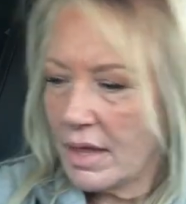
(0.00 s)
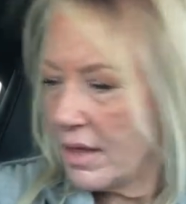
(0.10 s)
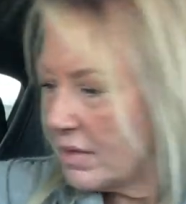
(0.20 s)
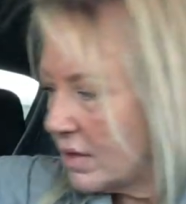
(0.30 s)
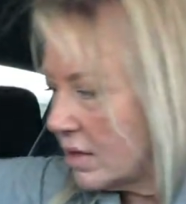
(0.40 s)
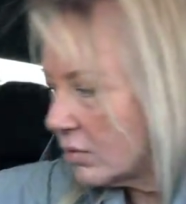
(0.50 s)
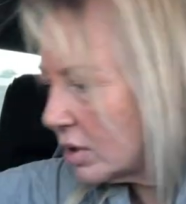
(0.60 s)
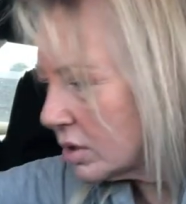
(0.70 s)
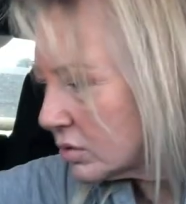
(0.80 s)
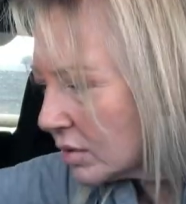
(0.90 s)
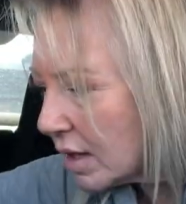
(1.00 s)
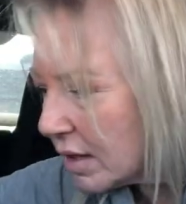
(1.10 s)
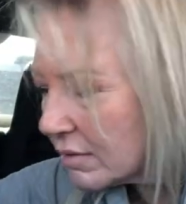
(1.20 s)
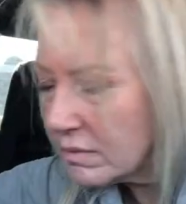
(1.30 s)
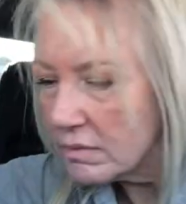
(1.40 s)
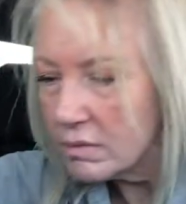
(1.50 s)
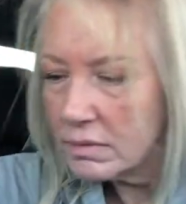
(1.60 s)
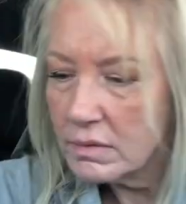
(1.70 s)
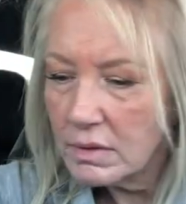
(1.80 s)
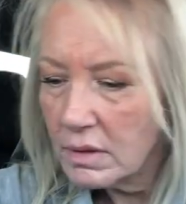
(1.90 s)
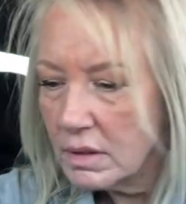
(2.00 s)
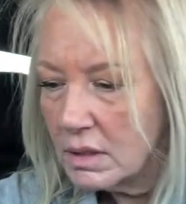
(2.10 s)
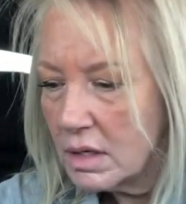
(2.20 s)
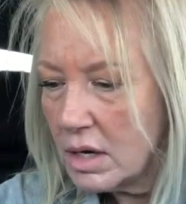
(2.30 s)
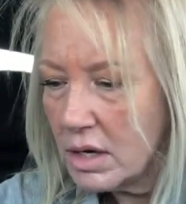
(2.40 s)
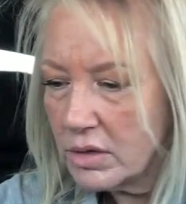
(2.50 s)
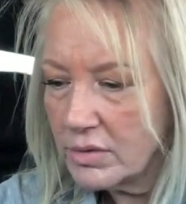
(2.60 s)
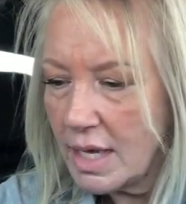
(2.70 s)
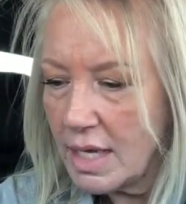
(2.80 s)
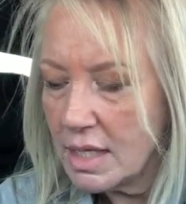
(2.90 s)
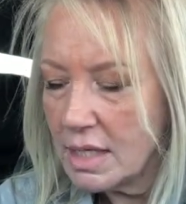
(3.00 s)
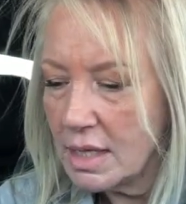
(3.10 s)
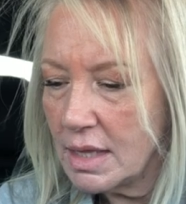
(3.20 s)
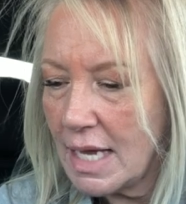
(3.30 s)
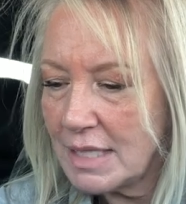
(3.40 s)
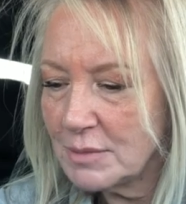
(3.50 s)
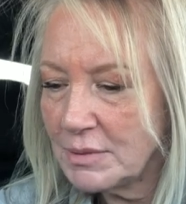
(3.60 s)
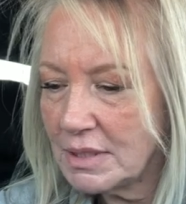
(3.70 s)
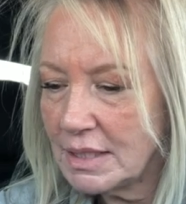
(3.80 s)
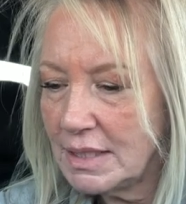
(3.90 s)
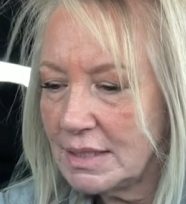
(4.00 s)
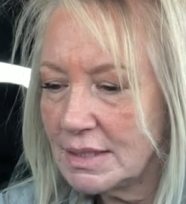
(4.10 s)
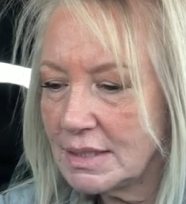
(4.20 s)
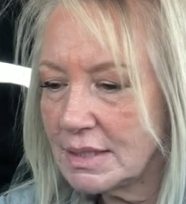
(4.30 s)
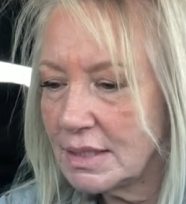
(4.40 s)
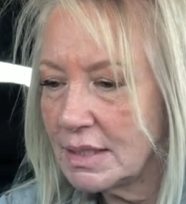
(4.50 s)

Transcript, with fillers: And then what else do I have? All right, last but least,